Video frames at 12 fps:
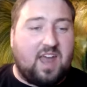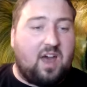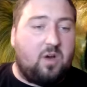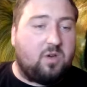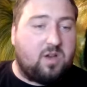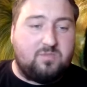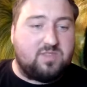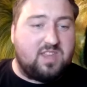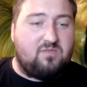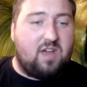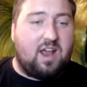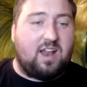doubt comes
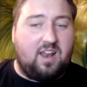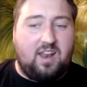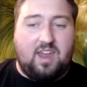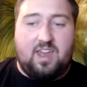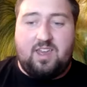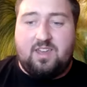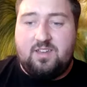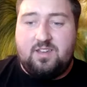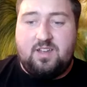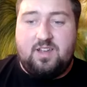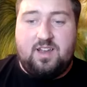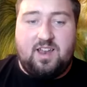in regularly,
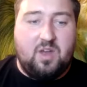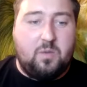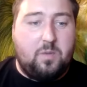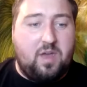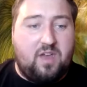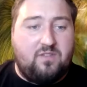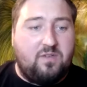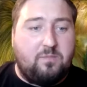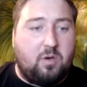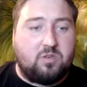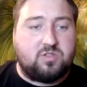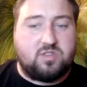a little bit of
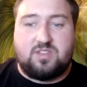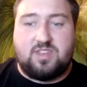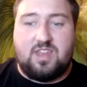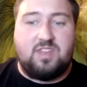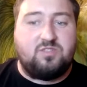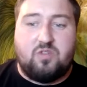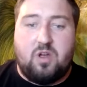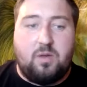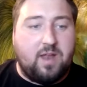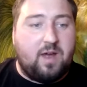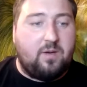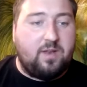imposter
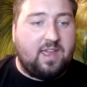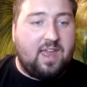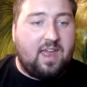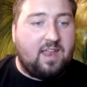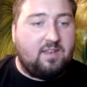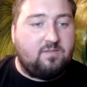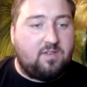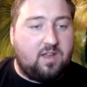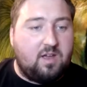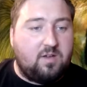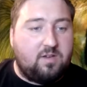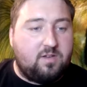syndrome now and again, like